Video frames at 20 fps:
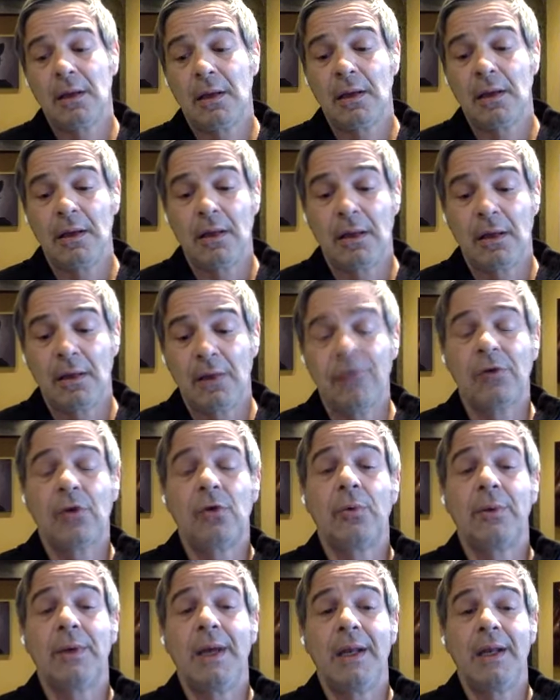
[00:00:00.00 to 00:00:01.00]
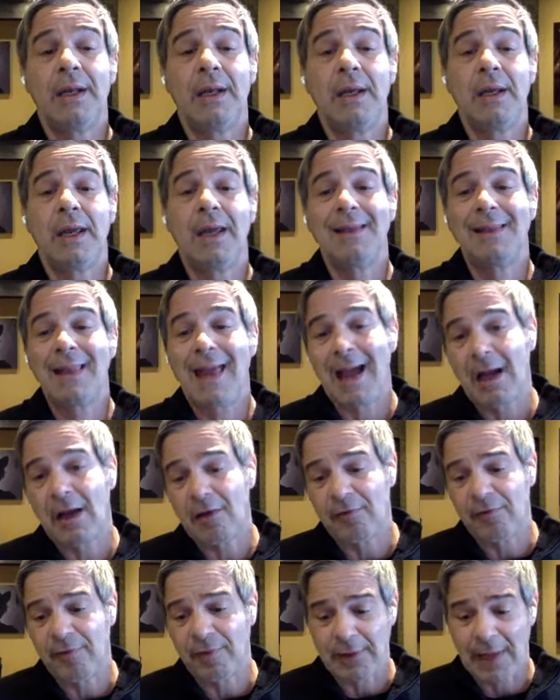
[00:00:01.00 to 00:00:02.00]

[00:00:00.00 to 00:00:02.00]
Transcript: is creating a lack of